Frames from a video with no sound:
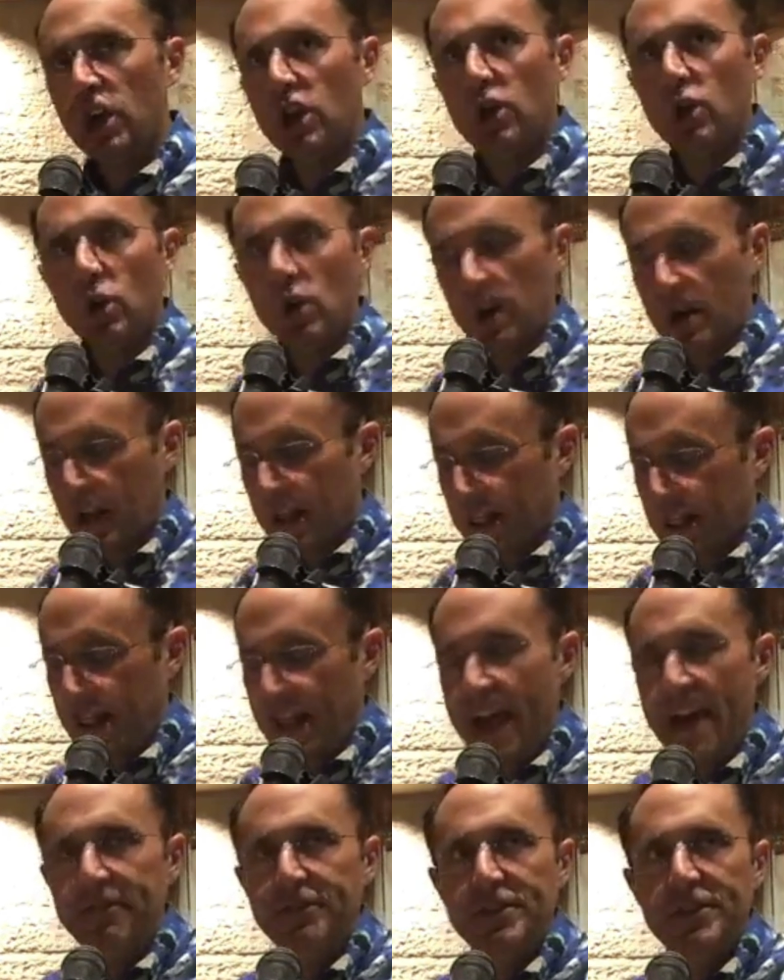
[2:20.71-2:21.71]
your
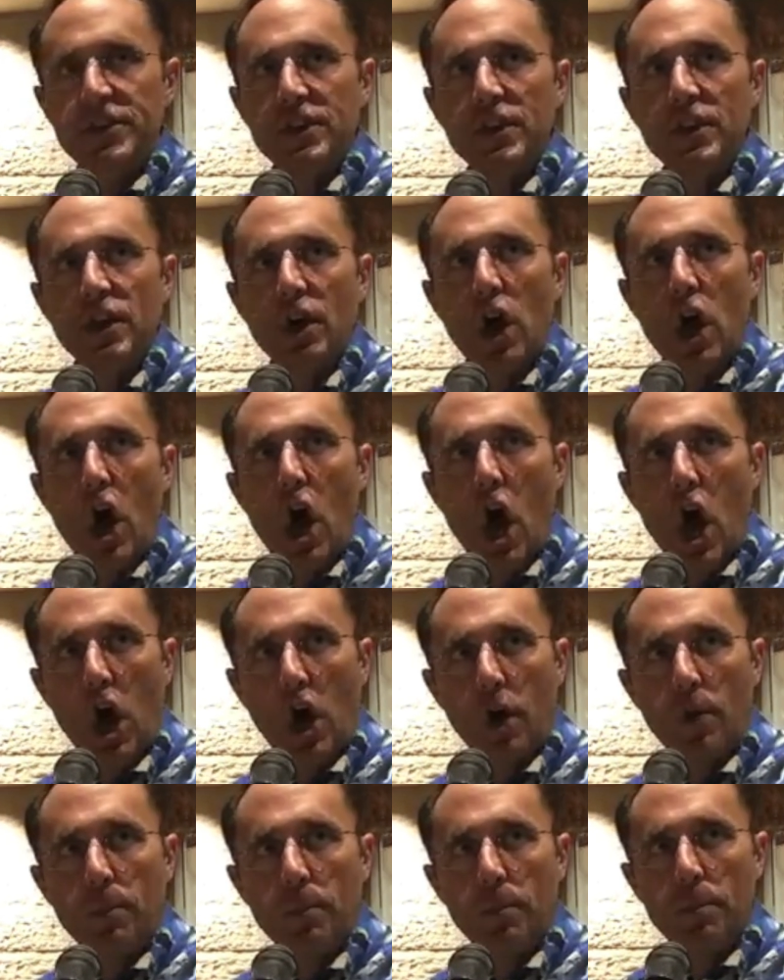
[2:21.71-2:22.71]
left
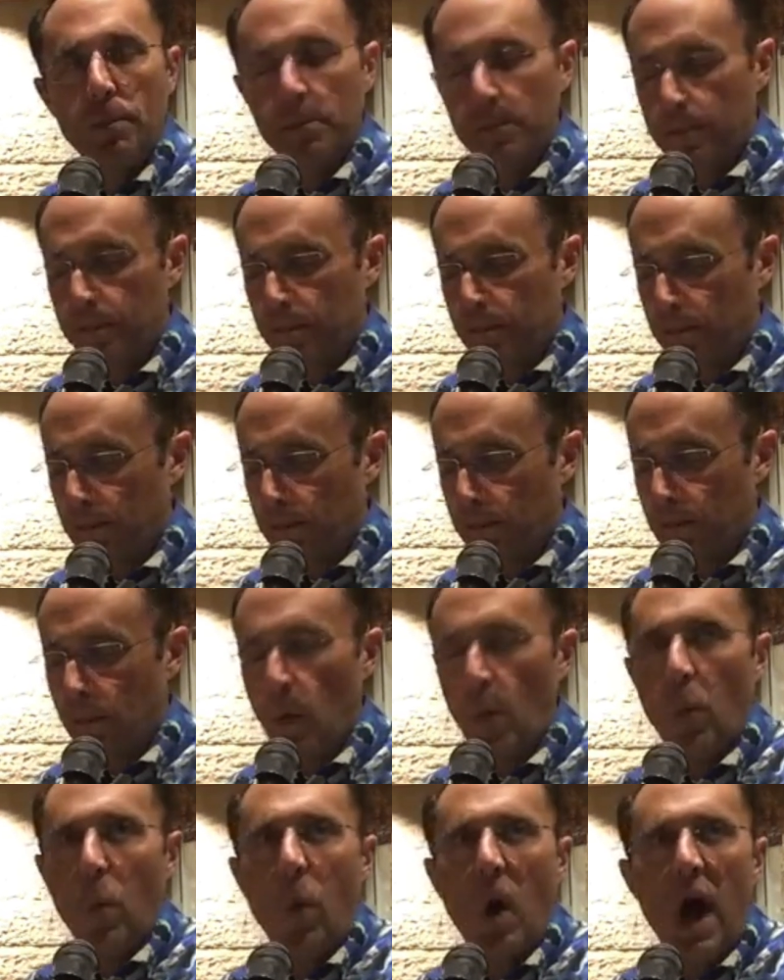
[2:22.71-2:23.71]
arm.
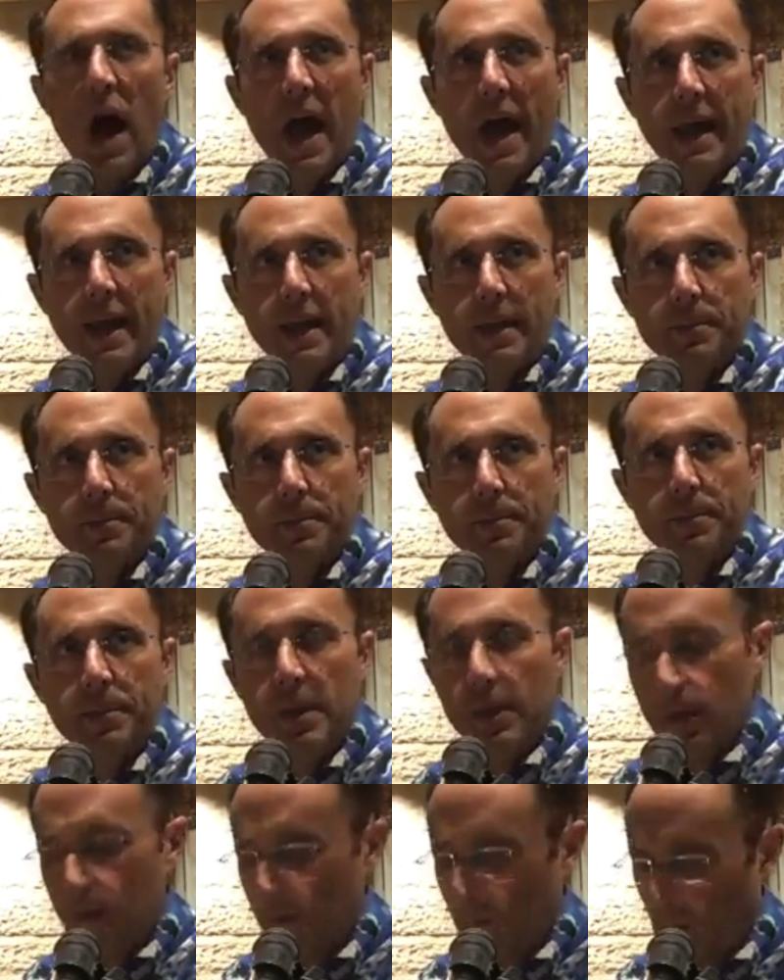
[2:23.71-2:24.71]
Why?
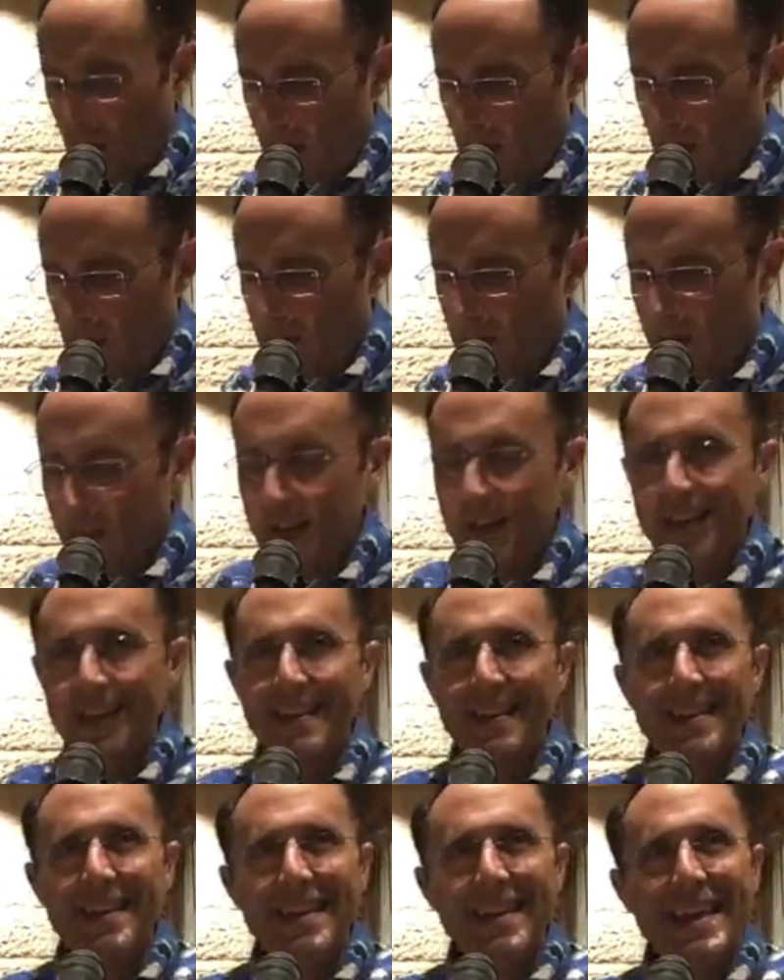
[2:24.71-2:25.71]
Well,
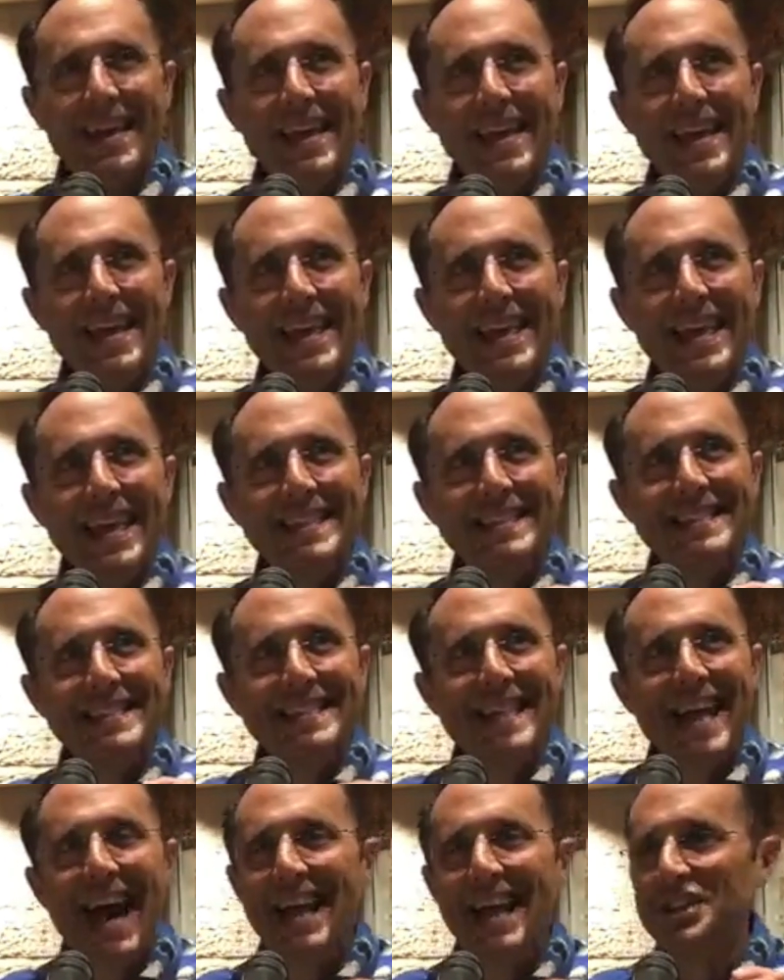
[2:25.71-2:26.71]
it's
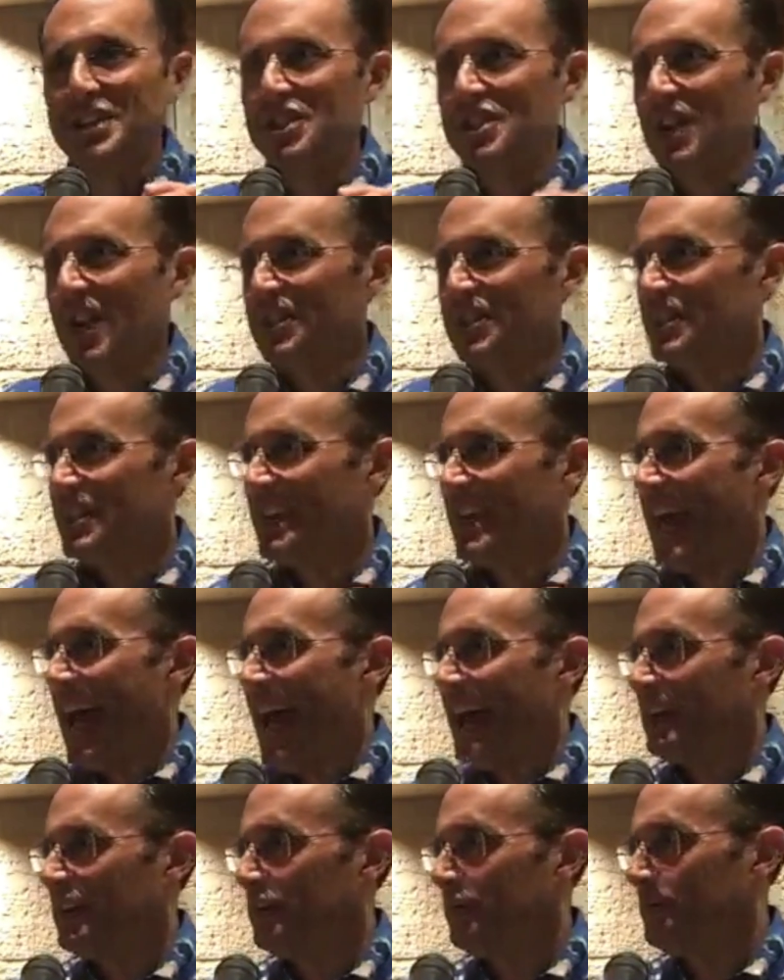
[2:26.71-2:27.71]
not just the
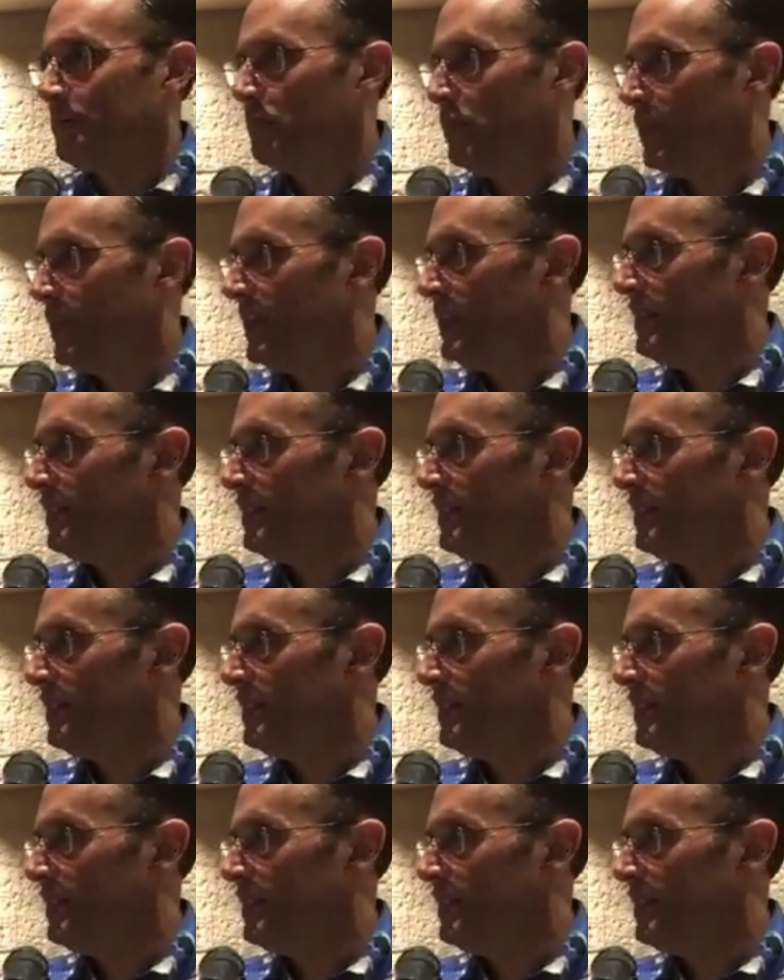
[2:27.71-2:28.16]
act of putting